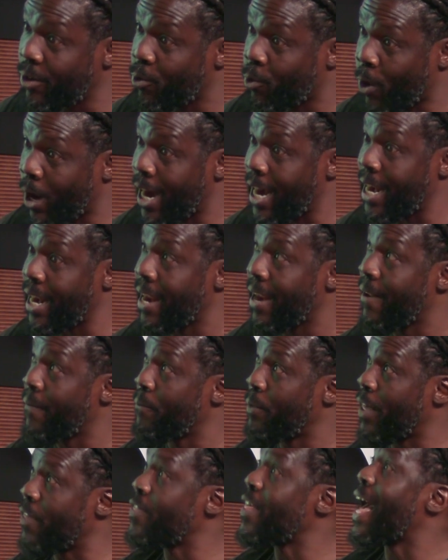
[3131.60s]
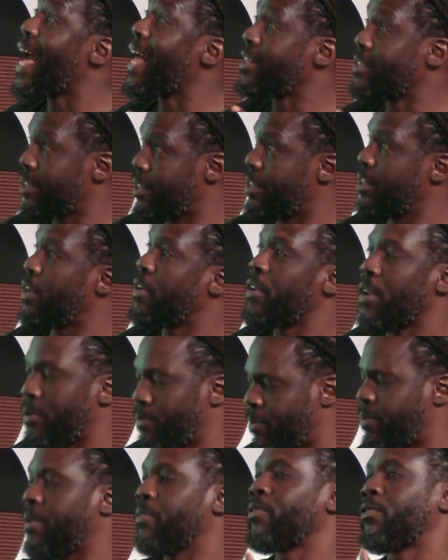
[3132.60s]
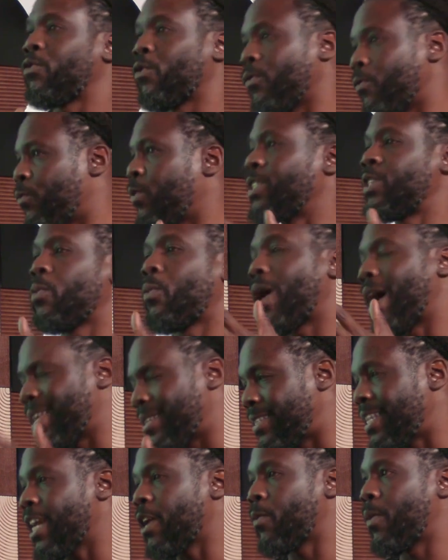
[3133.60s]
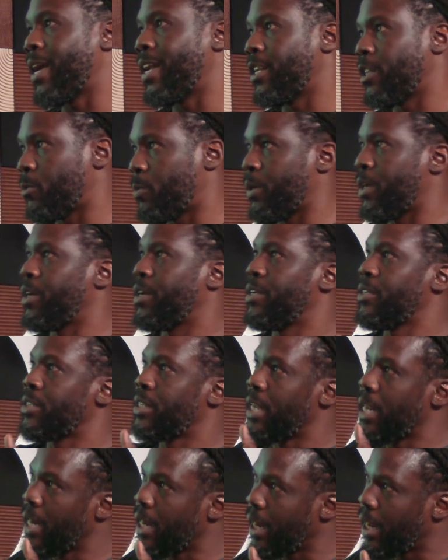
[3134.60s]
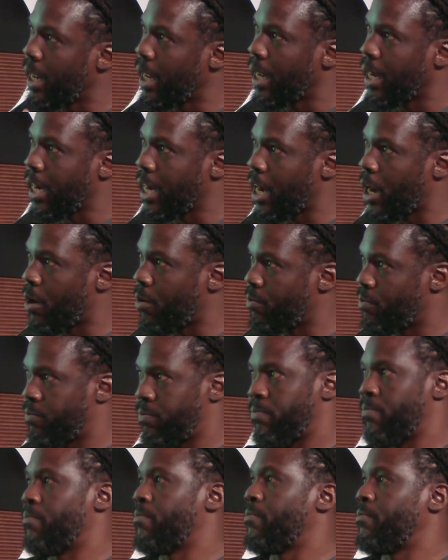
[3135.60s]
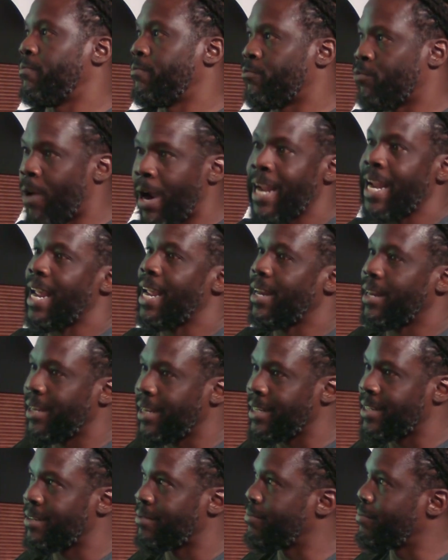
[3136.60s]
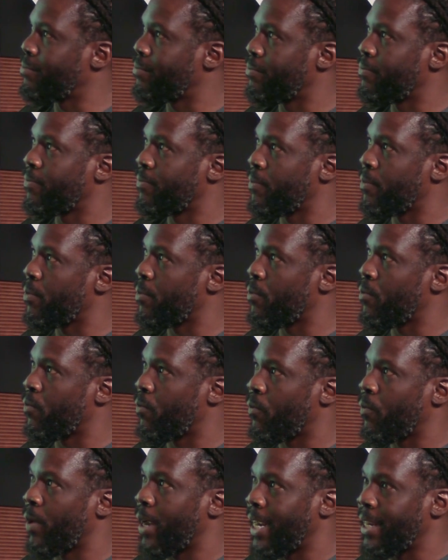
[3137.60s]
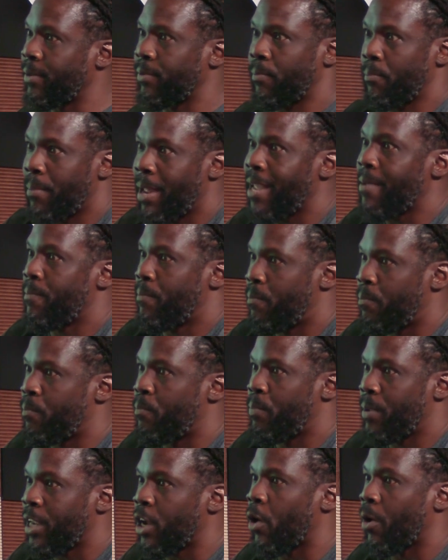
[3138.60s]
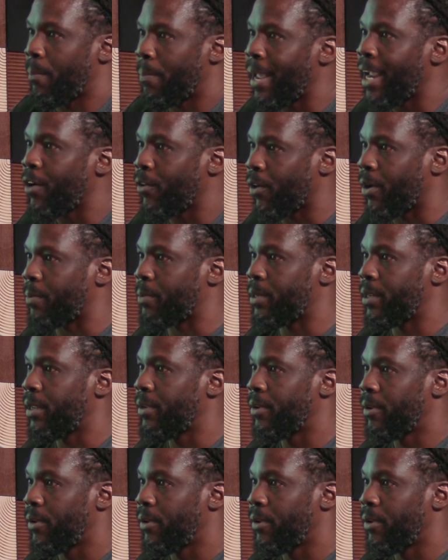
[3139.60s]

right and that's it, uh, the reason why I segued is because, you know, Rite Aid is, it may be going bankrupt.